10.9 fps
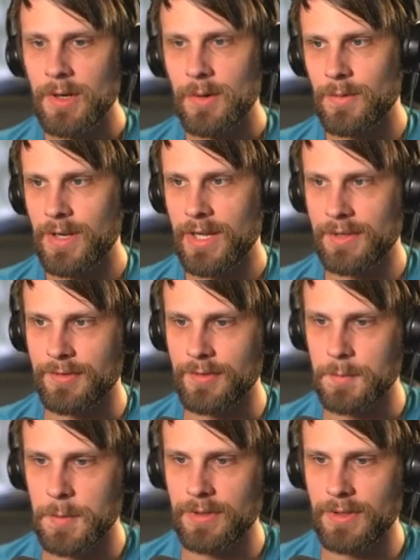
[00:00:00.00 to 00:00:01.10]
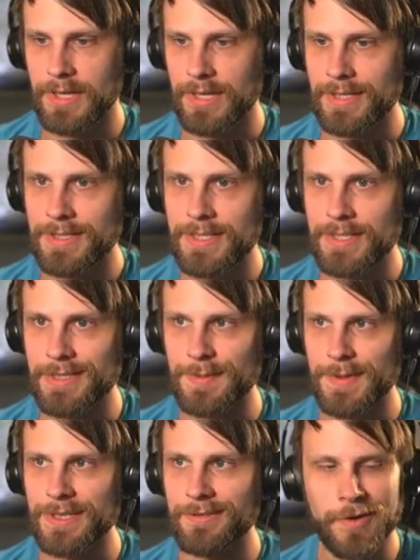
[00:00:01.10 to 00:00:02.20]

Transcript: We're not a super like instant speed